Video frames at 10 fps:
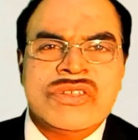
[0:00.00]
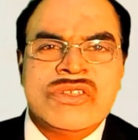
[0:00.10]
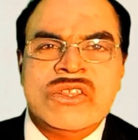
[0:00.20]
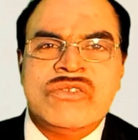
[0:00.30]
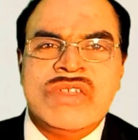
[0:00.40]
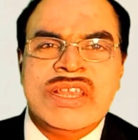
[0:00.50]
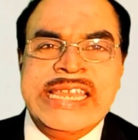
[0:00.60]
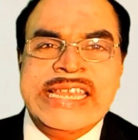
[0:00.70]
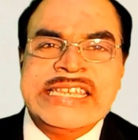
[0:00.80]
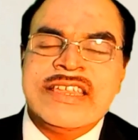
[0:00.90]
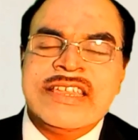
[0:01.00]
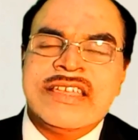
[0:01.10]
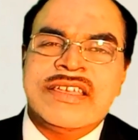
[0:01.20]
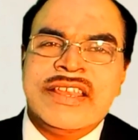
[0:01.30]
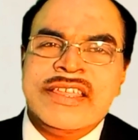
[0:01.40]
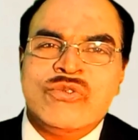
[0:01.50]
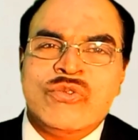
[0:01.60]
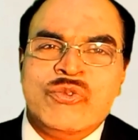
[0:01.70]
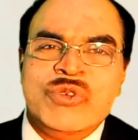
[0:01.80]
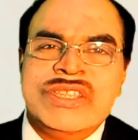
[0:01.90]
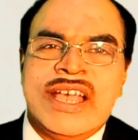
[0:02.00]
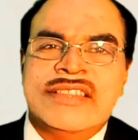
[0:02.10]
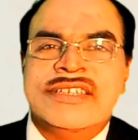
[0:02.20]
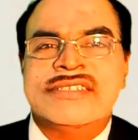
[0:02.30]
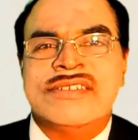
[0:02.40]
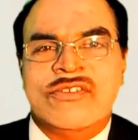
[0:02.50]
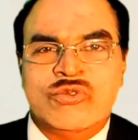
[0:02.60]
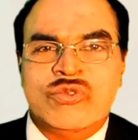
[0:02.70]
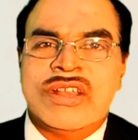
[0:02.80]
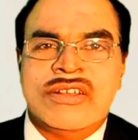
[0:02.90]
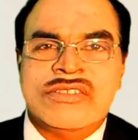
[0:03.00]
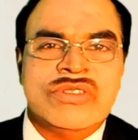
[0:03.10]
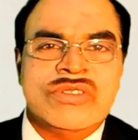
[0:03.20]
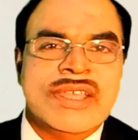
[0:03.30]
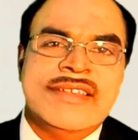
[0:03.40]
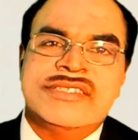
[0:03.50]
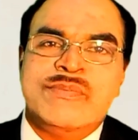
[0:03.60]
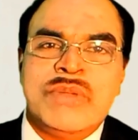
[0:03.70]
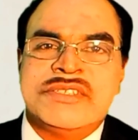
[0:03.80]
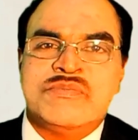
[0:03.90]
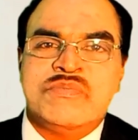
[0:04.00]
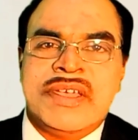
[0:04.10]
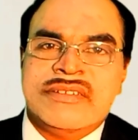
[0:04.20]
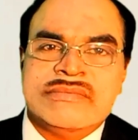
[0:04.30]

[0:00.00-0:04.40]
it will integrate with other software also. That is the plus point.